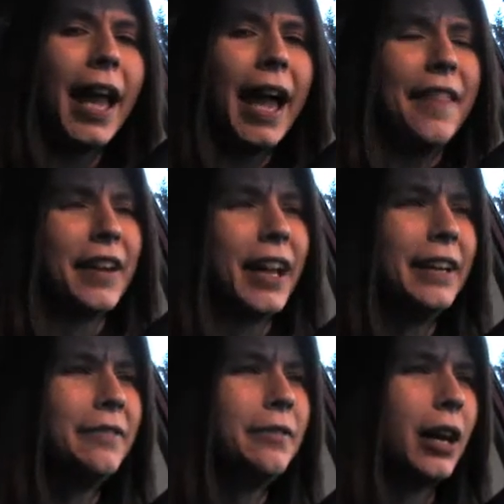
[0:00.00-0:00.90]
and they kind
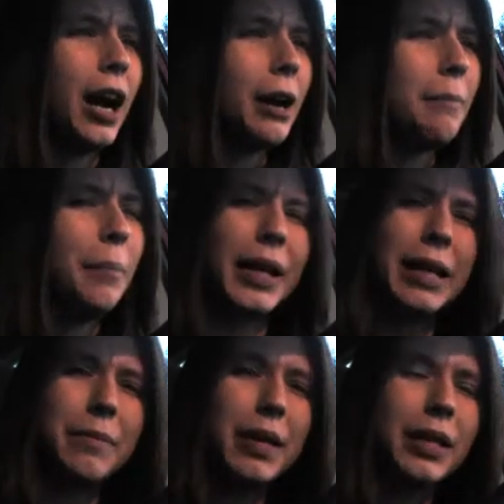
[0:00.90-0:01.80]
of are
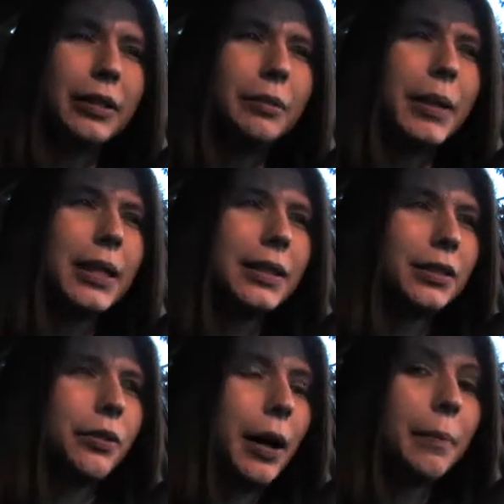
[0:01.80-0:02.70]
bugging me a little bit,
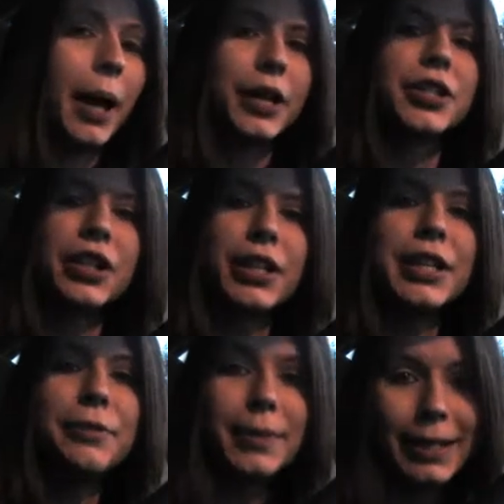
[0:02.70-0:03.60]
so I'm actually going to
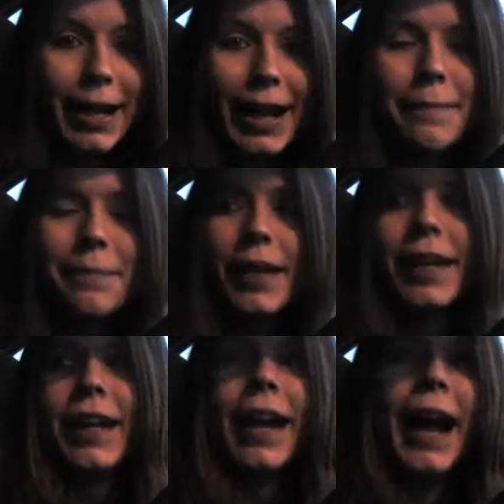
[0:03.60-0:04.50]
use tonight
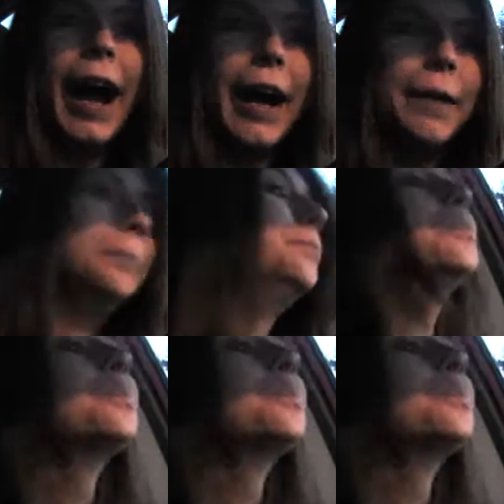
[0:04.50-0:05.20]
um,